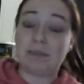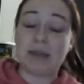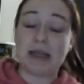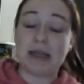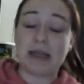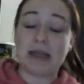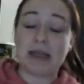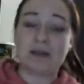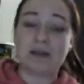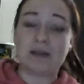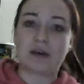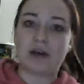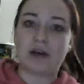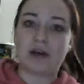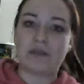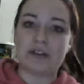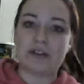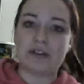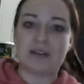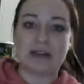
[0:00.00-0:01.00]
Beneath
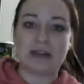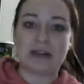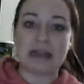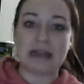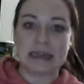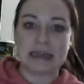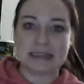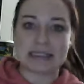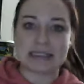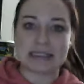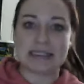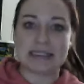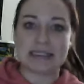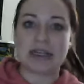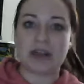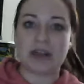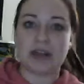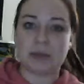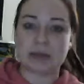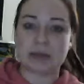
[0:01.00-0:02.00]
all the silliness and the
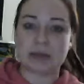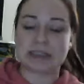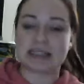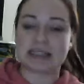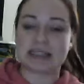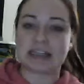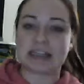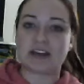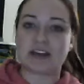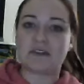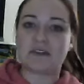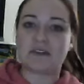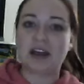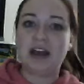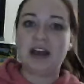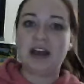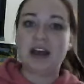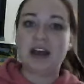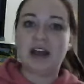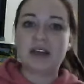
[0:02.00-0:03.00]
humor and stuff,
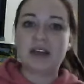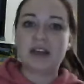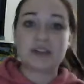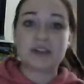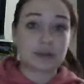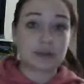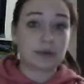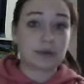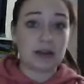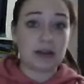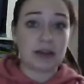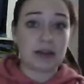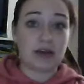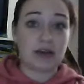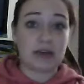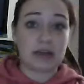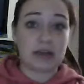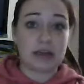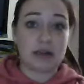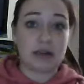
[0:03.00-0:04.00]
there's a really
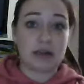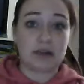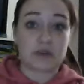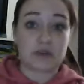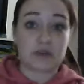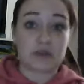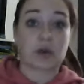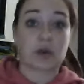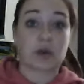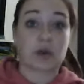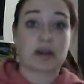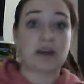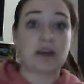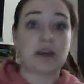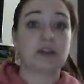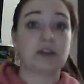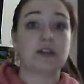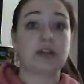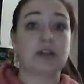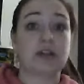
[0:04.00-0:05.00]
good story
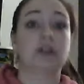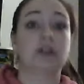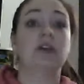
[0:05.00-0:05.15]
there, too.